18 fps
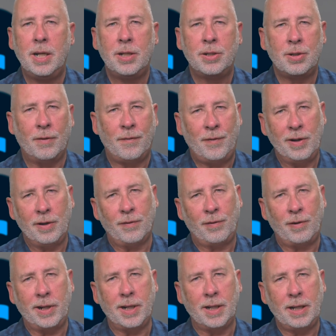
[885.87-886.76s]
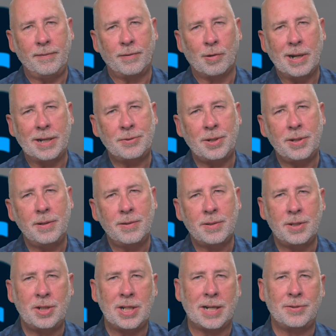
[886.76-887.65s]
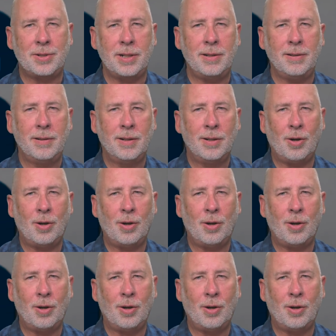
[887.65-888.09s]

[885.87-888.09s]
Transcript: So feel free to leave a question, suggestion,